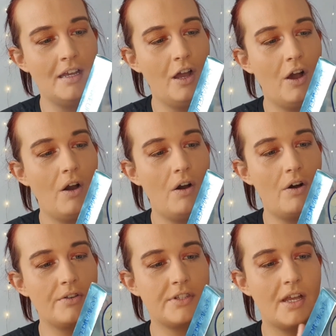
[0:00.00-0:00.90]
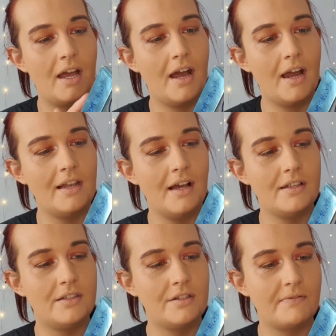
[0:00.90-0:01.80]
Heart
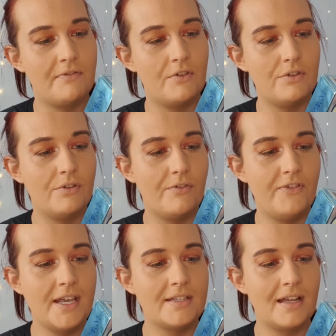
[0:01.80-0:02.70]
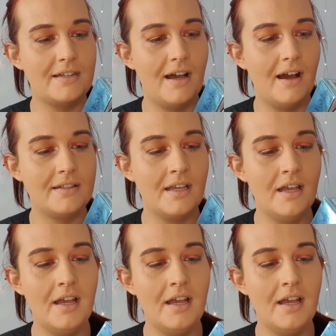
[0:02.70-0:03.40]
highlighters for your face and eyes.